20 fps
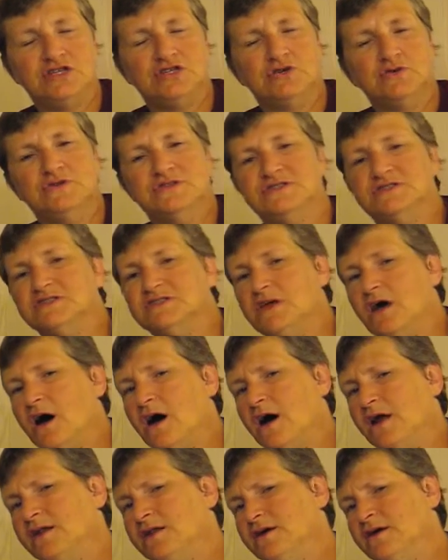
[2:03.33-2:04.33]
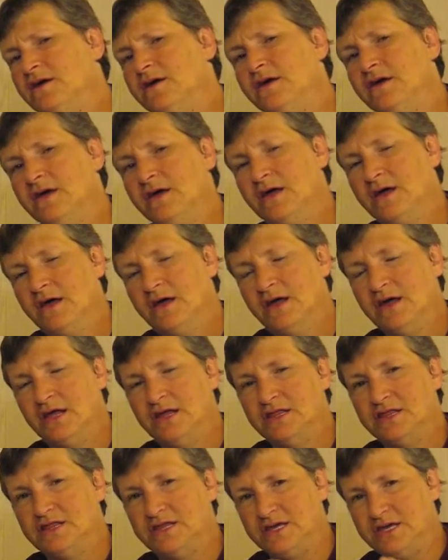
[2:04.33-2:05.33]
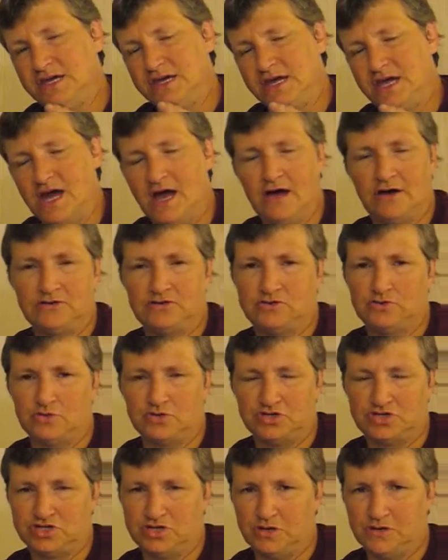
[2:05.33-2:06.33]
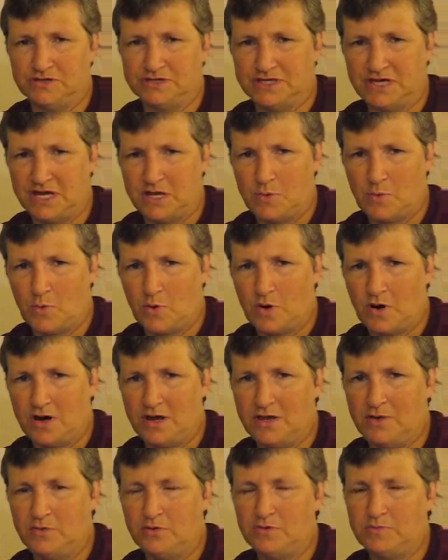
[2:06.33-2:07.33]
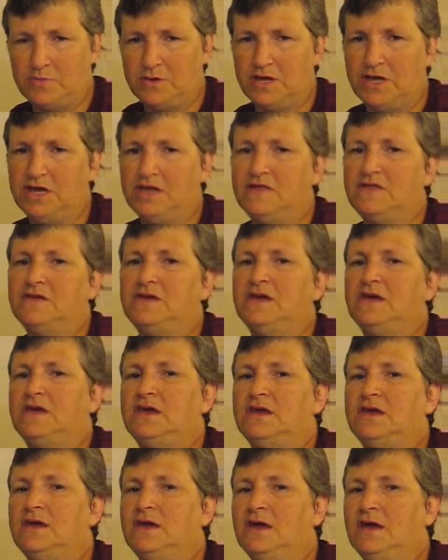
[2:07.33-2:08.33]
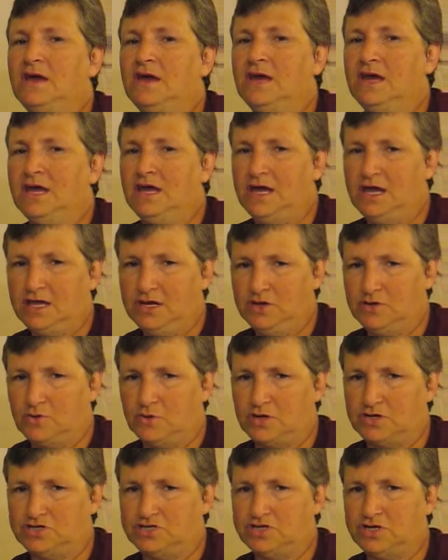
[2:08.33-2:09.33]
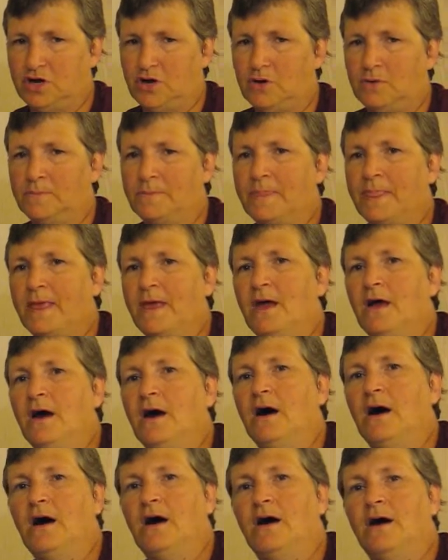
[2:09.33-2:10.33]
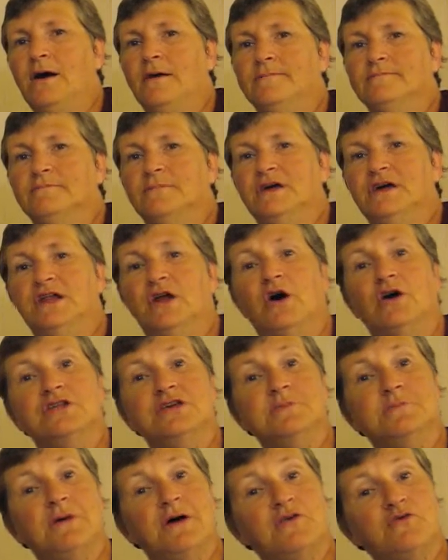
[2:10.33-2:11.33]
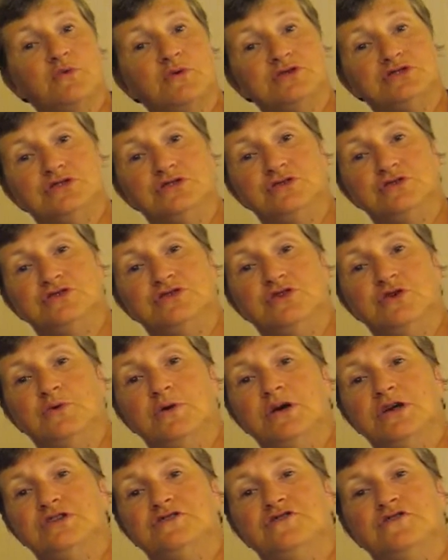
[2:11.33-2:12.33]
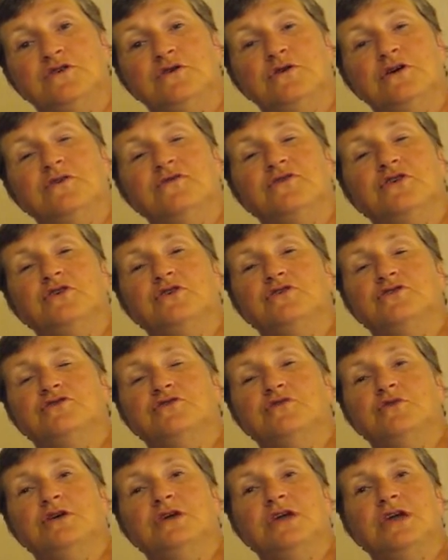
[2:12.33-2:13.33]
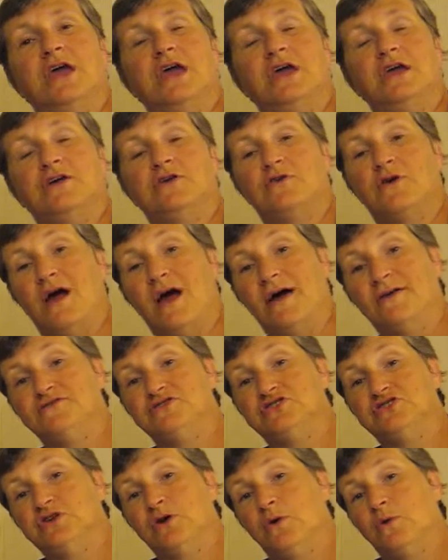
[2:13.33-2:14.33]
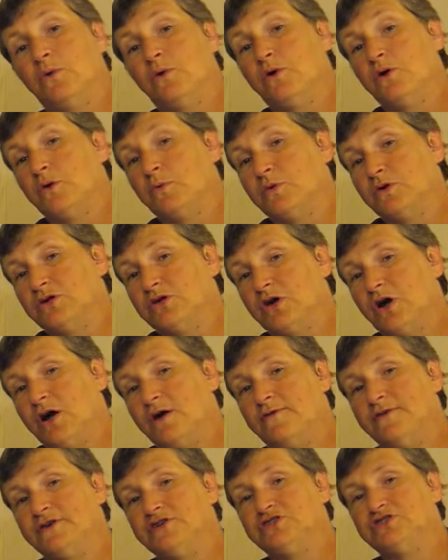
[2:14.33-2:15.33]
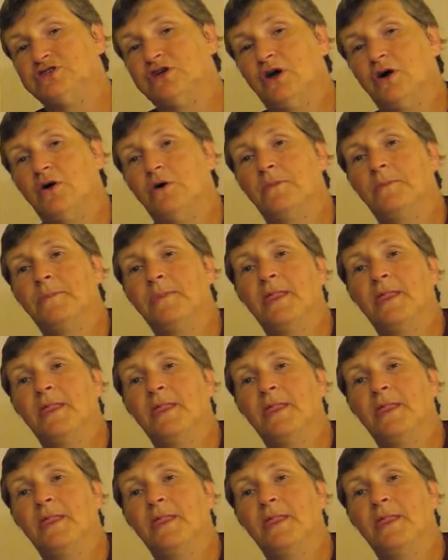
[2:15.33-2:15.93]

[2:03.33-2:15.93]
to is not the outdoor shows anymore. It would be the indoor show. It all depends what you're doing too. If you're doing a craft show or a wood carving show,